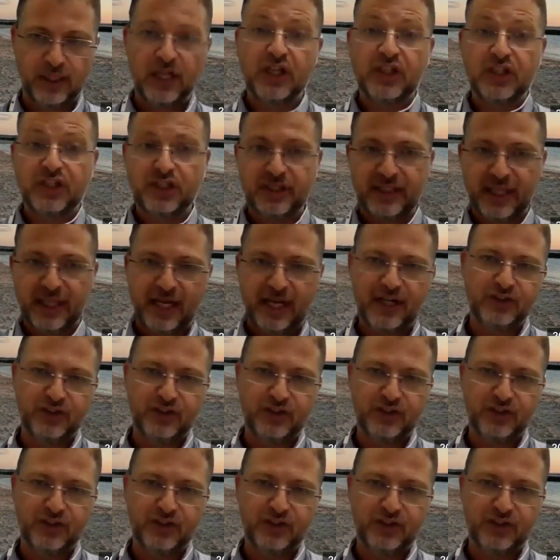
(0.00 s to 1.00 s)

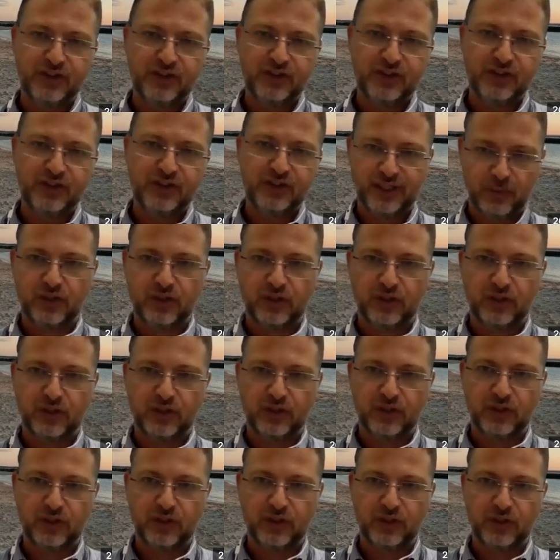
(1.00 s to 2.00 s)
surgery most
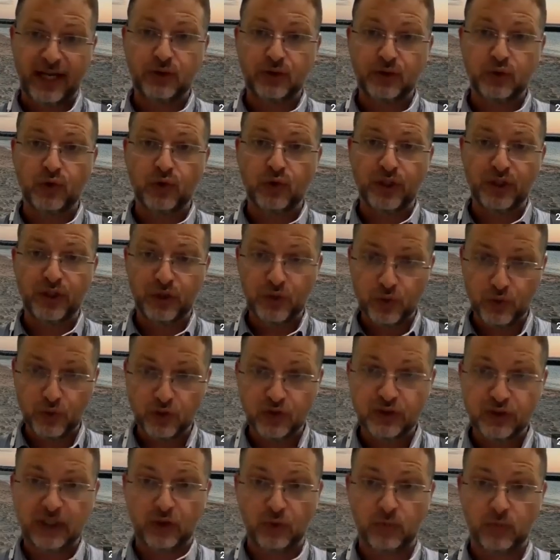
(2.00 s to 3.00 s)
of the time to try
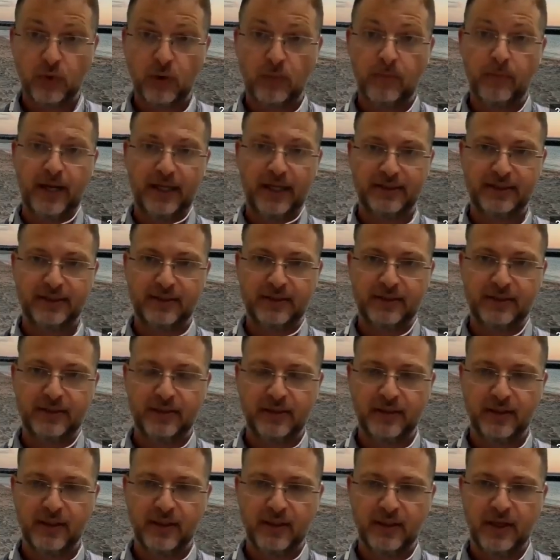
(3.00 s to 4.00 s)
to reduce the tumor
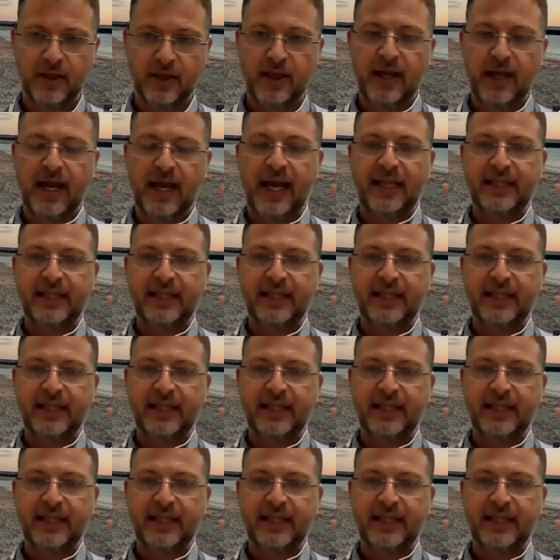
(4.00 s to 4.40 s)
mass.